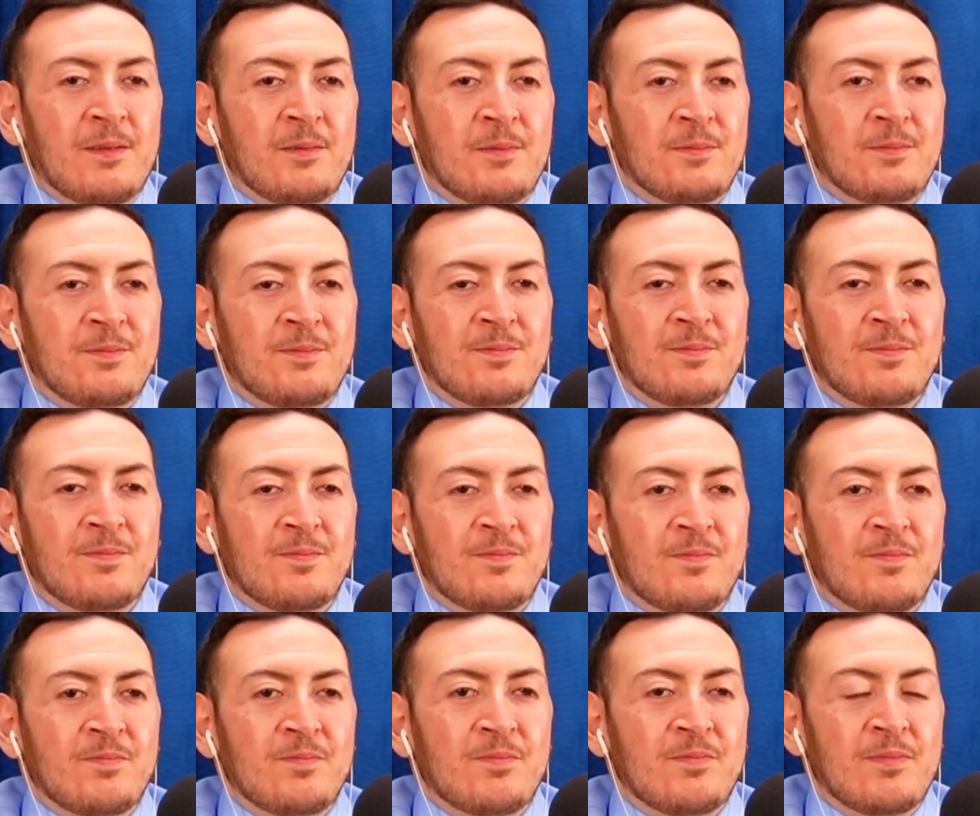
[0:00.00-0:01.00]

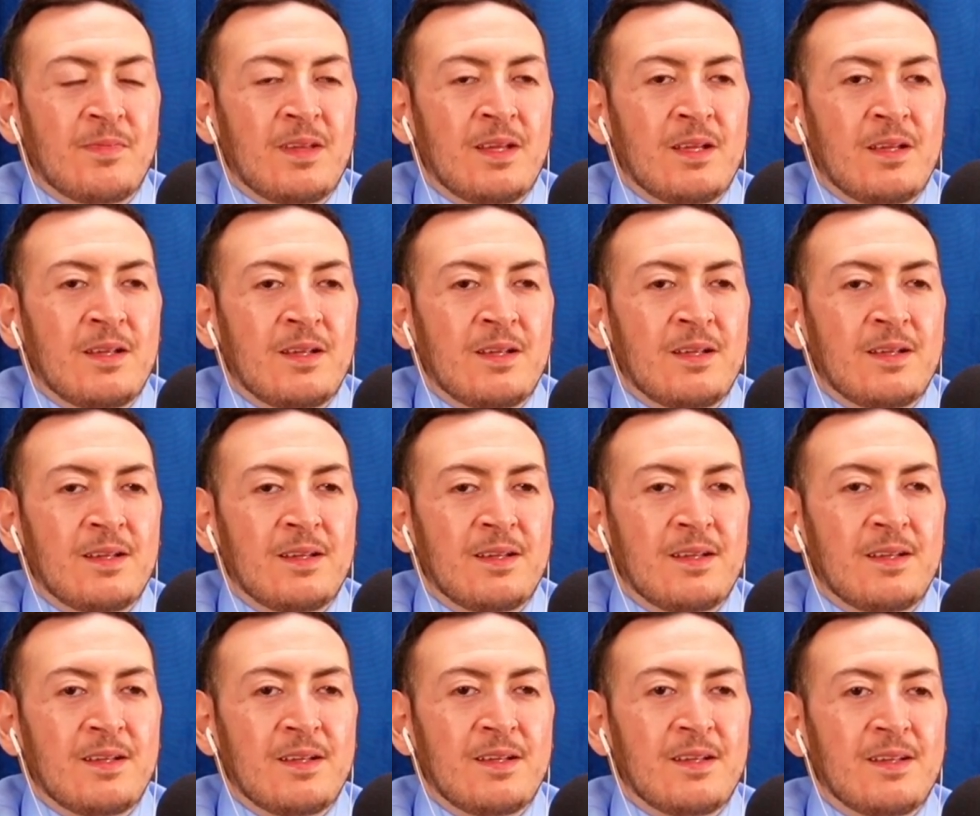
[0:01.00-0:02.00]

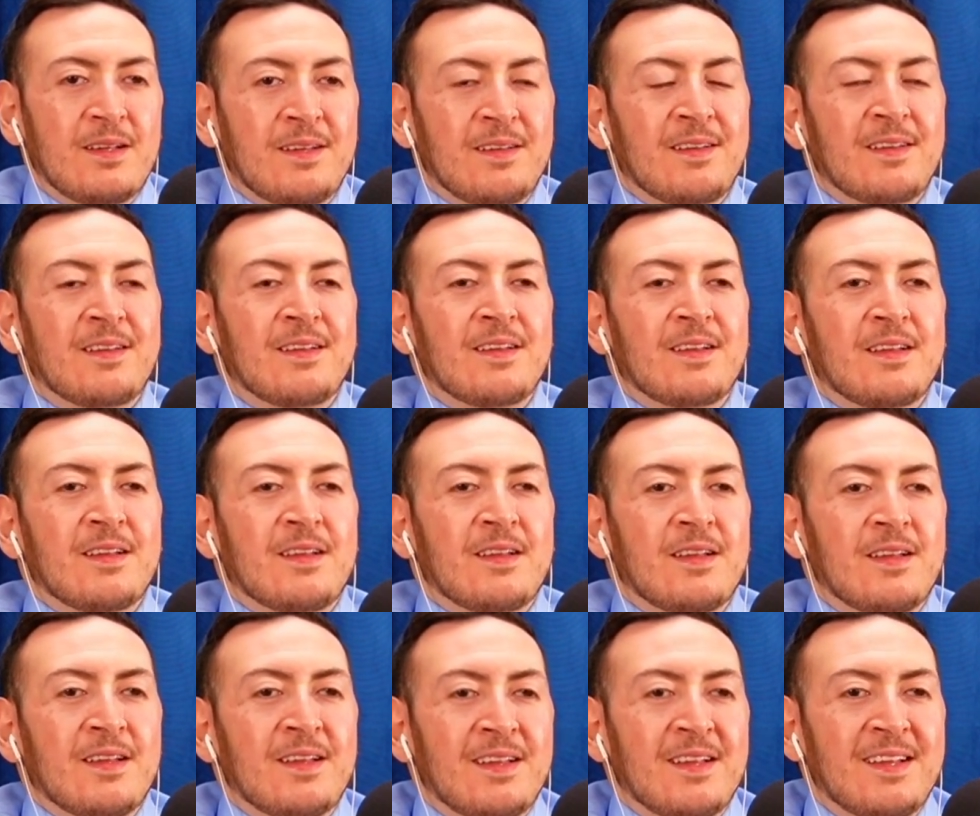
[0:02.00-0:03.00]

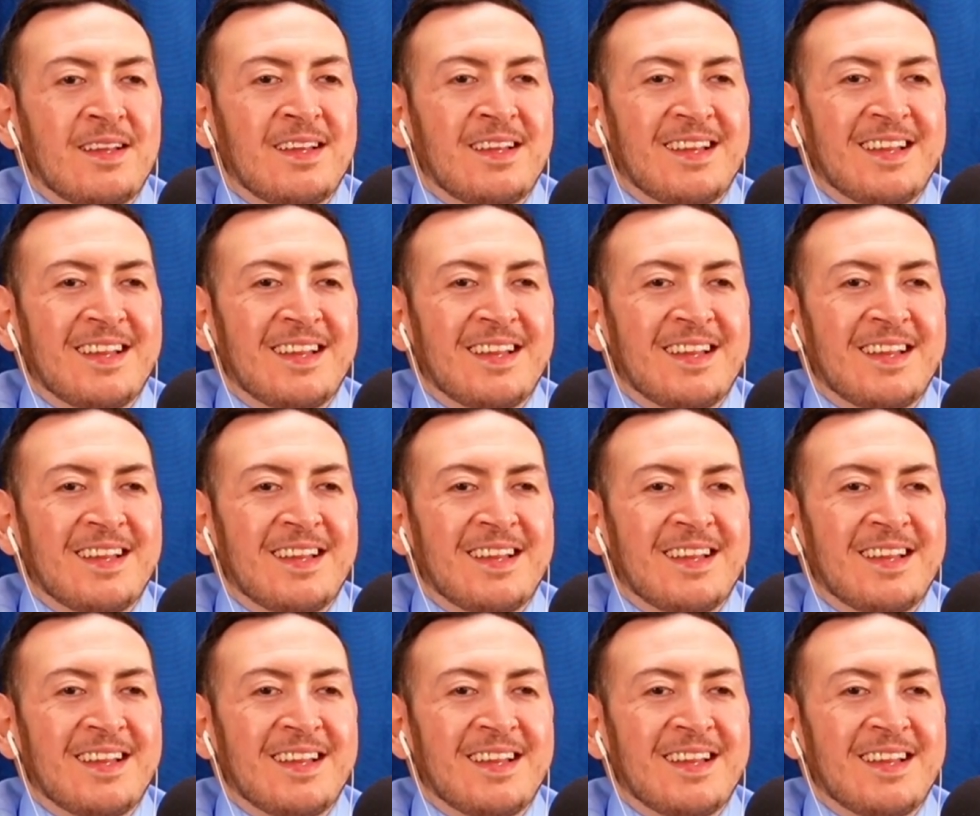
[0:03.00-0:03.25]
No words are spoken by the person on screen.